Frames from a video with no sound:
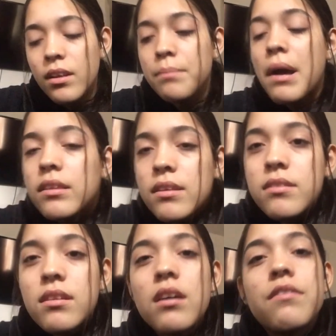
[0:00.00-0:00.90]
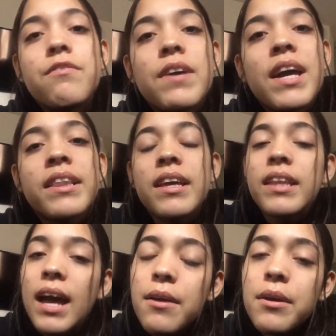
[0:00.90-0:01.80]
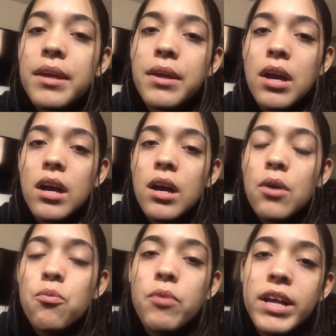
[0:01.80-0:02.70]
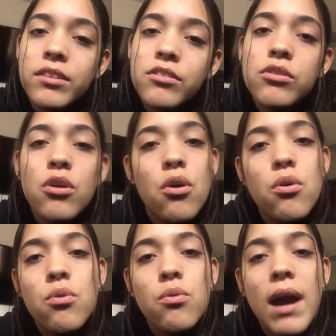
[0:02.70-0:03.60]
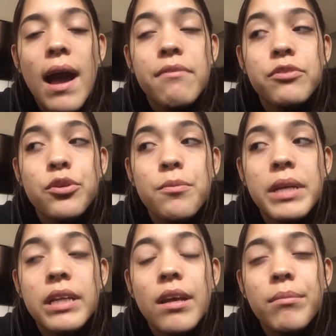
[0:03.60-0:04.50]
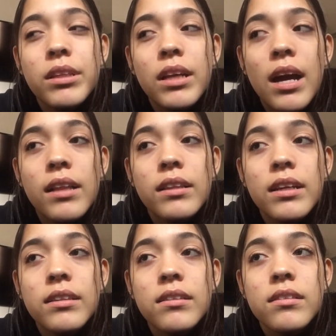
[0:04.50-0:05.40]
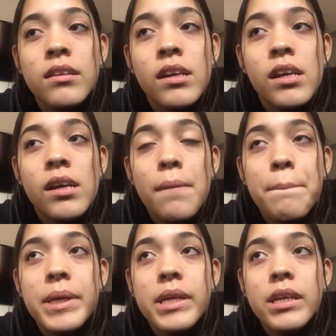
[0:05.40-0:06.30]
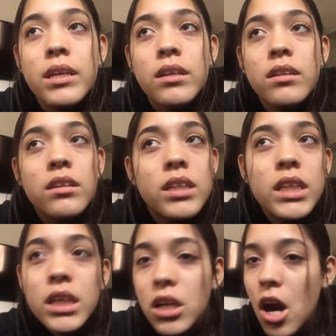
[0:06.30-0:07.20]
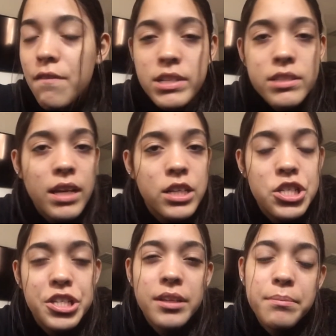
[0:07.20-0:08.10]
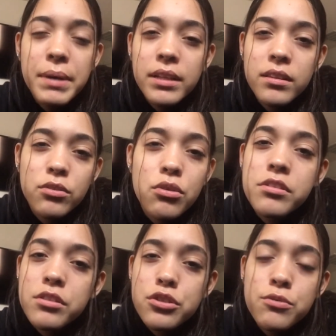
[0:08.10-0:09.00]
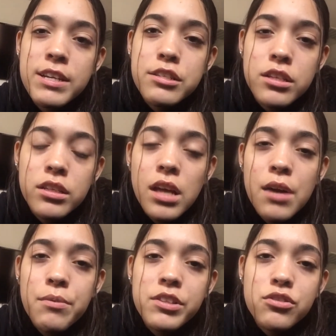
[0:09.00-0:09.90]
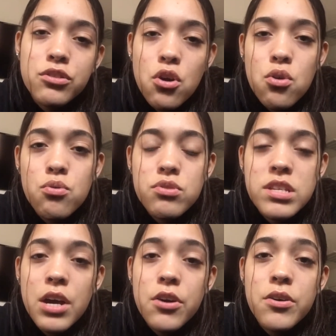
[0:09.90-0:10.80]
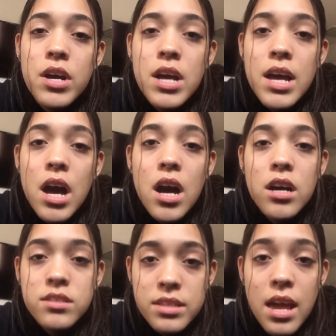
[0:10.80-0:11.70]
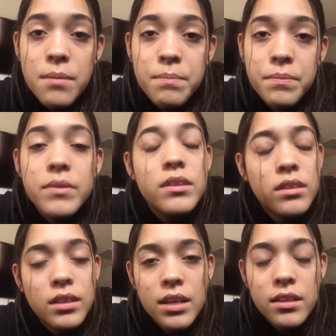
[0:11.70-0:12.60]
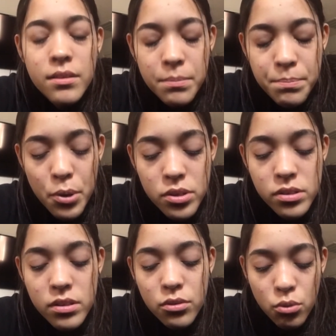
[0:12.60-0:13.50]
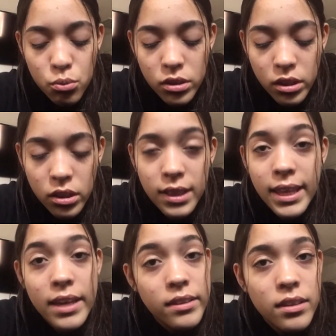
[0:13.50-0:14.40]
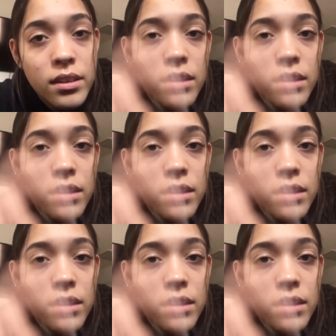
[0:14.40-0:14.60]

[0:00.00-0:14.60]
about this stuff. And then I went to go, after me and Emily had like this big conversation about this whole situation, I went to go tell Sam, like the person who led